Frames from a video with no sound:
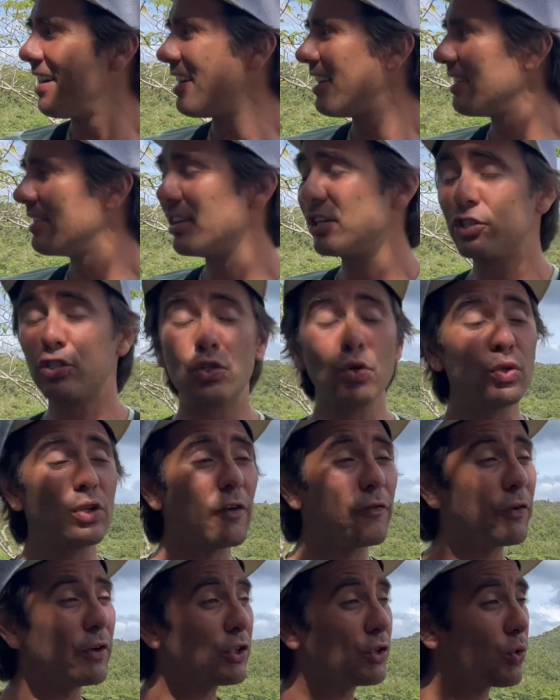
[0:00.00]
There's 2
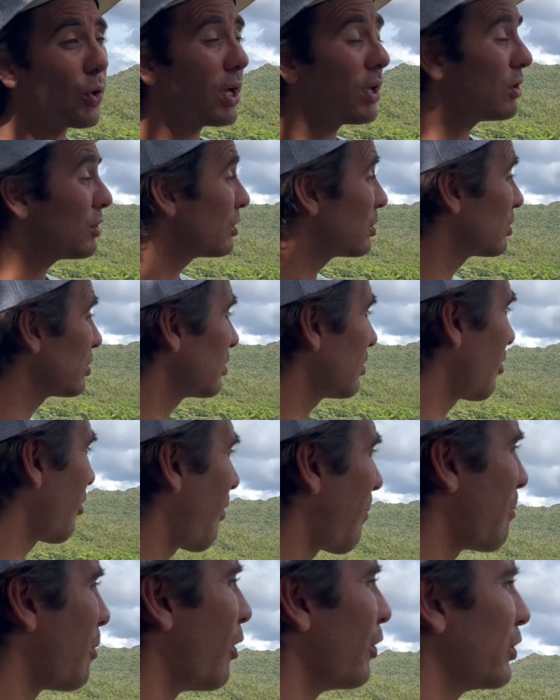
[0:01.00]
different trails.
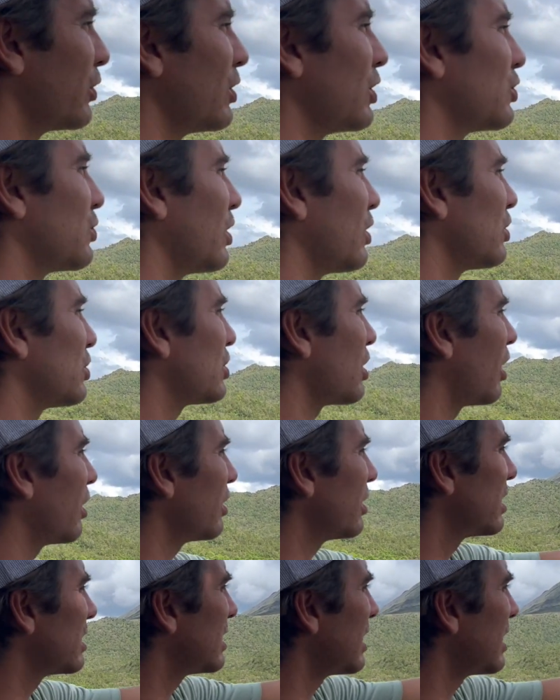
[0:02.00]
Both of the trails start in